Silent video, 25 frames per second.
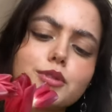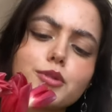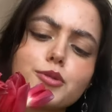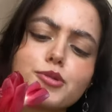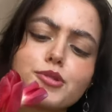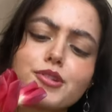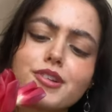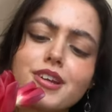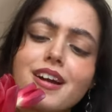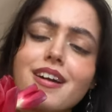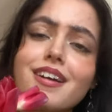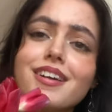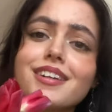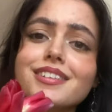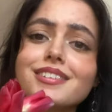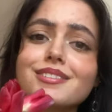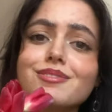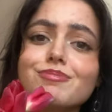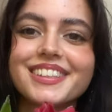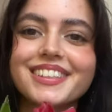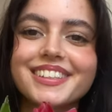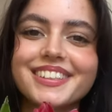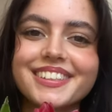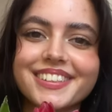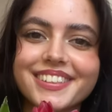to shine.
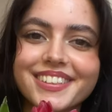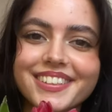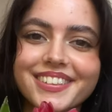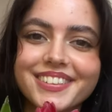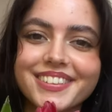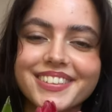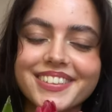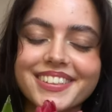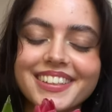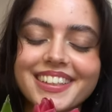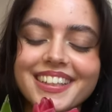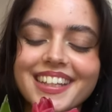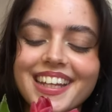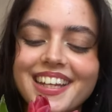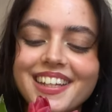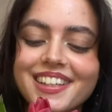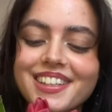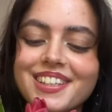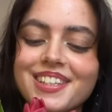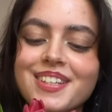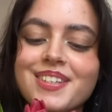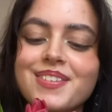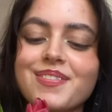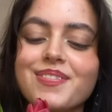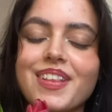So, like
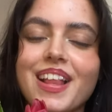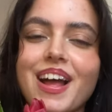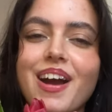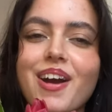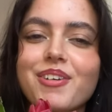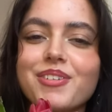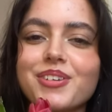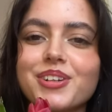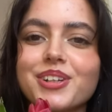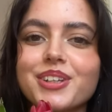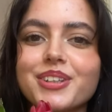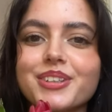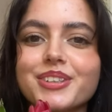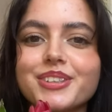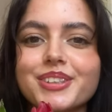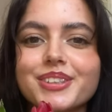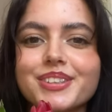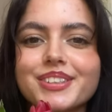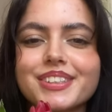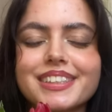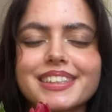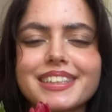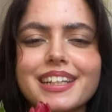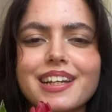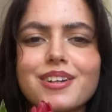this flower, your
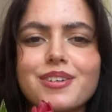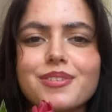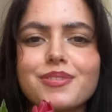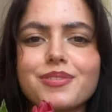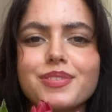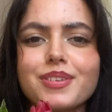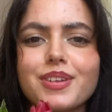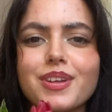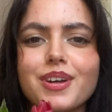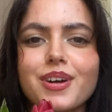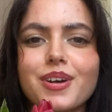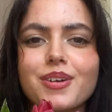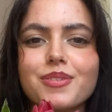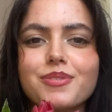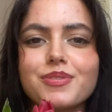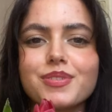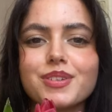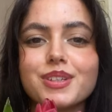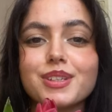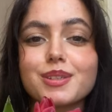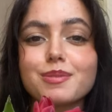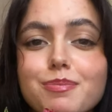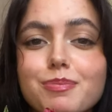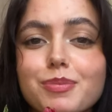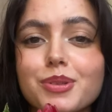self-love
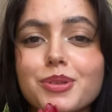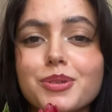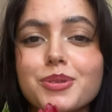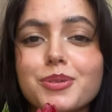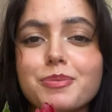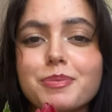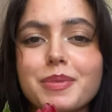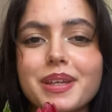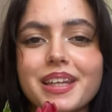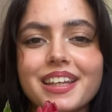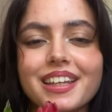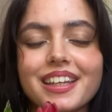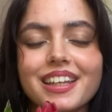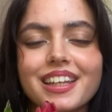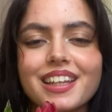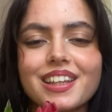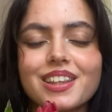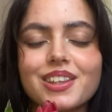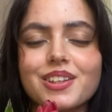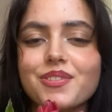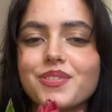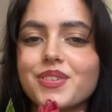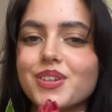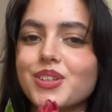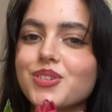is blooming
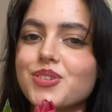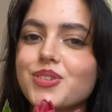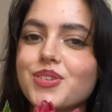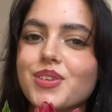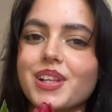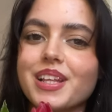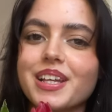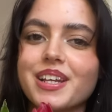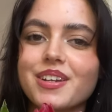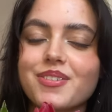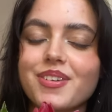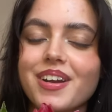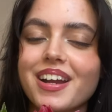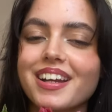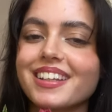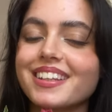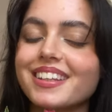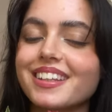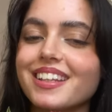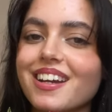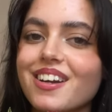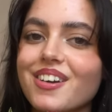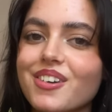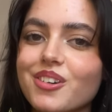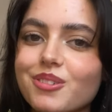individually right
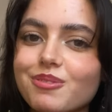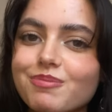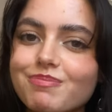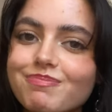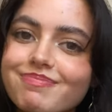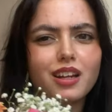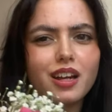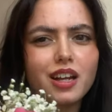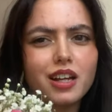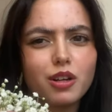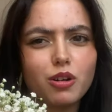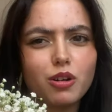now. I